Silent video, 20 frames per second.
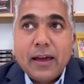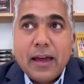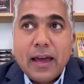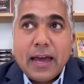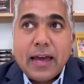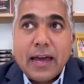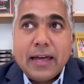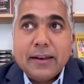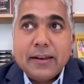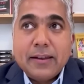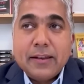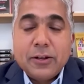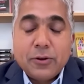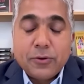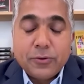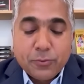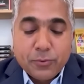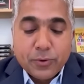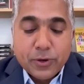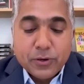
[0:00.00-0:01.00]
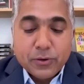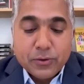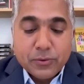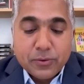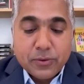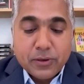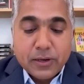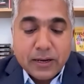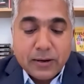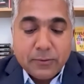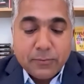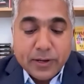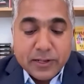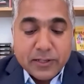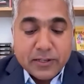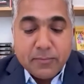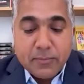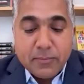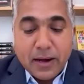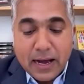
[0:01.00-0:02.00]
And, you know, the real uh,
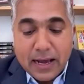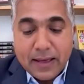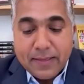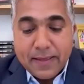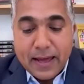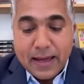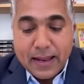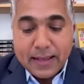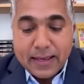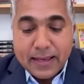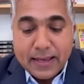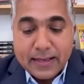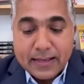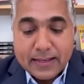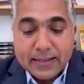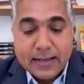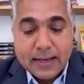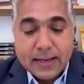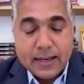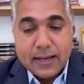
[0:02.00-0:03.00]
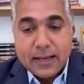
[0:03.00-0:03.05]
reason behind that is